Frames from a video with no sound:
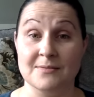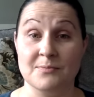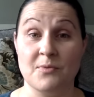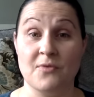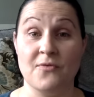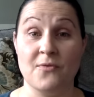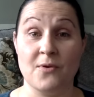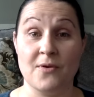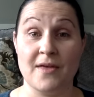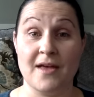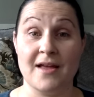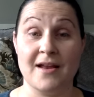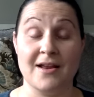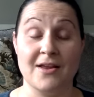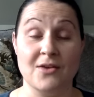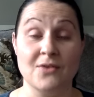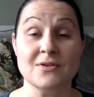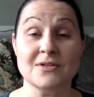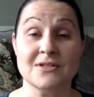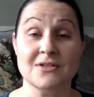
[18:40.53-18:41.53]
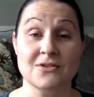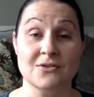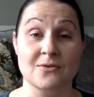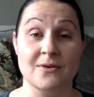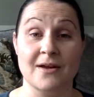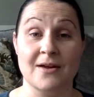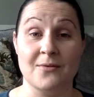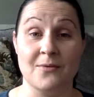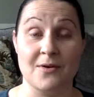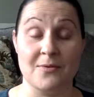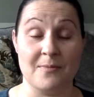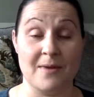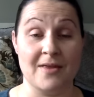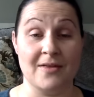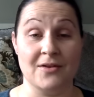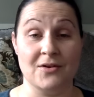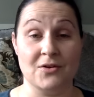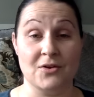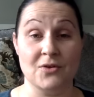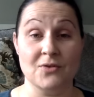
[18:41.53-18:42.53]
Before that, I used to do it with my
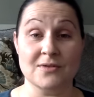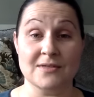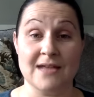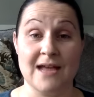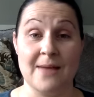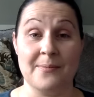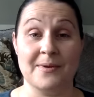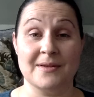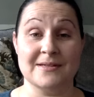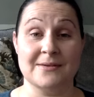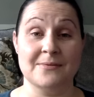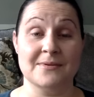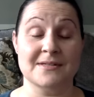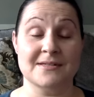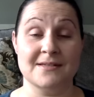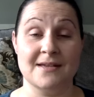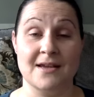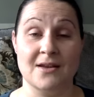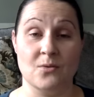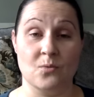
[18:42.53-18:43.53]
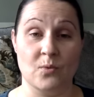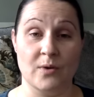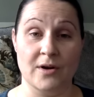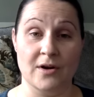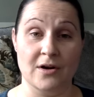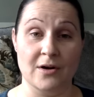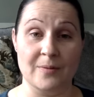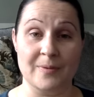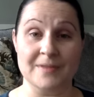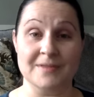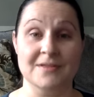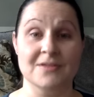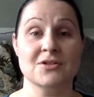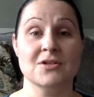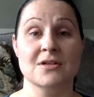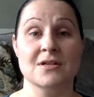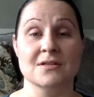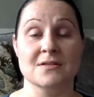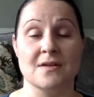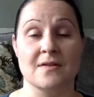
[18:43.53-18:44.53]
little Q-snap, because I would sit in weird
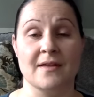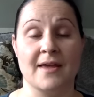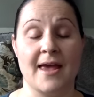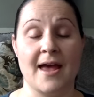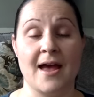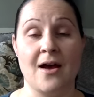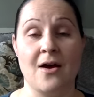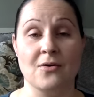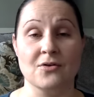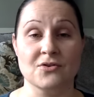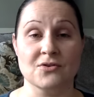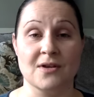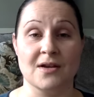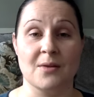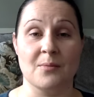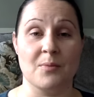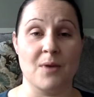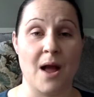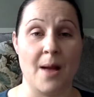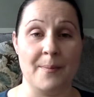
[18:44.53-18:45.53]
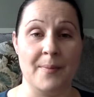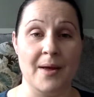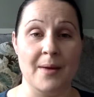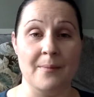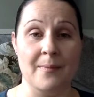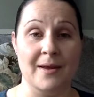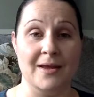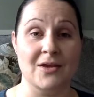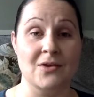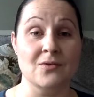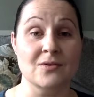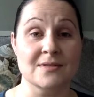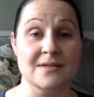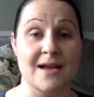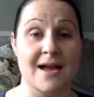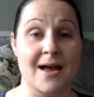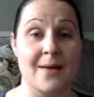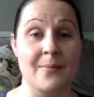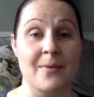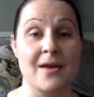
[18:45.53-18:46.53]
positions on the couch so I could prop up my
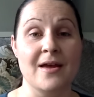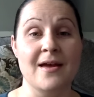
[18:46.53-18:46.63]
Q-snap